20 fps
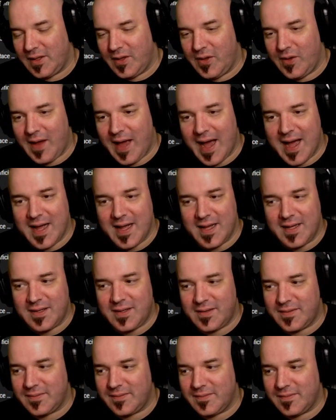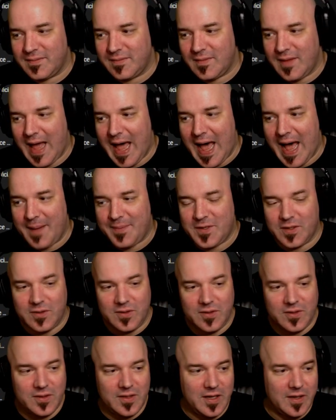You guys,
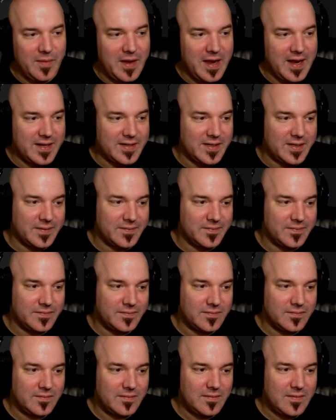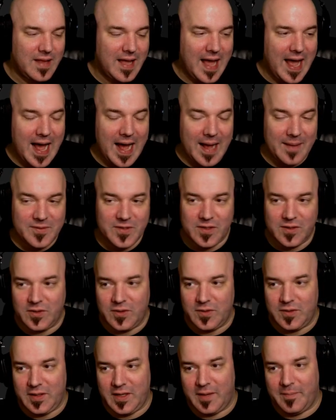absolutely amazing.
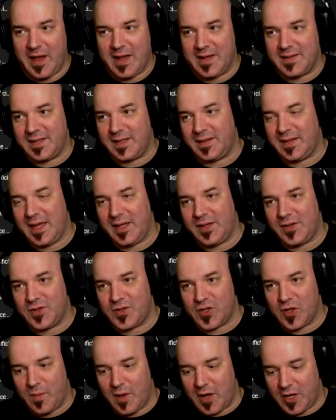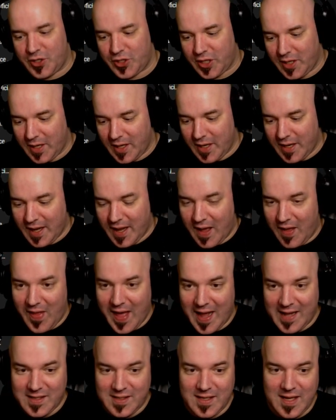Absolutely amazing. Thank you so much. And
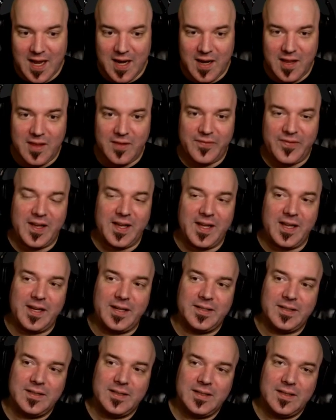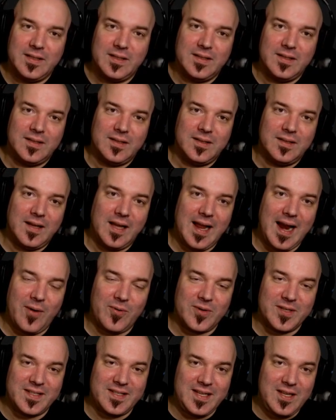that's the end of the vid. And I
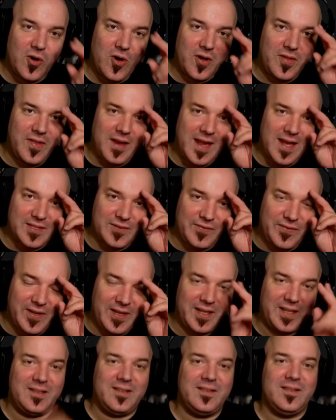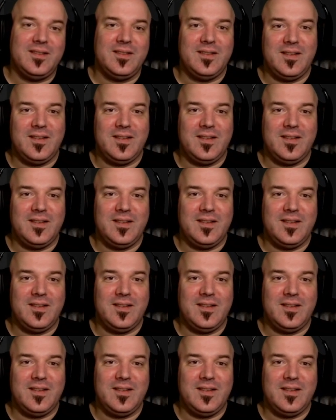will see you on the next vid.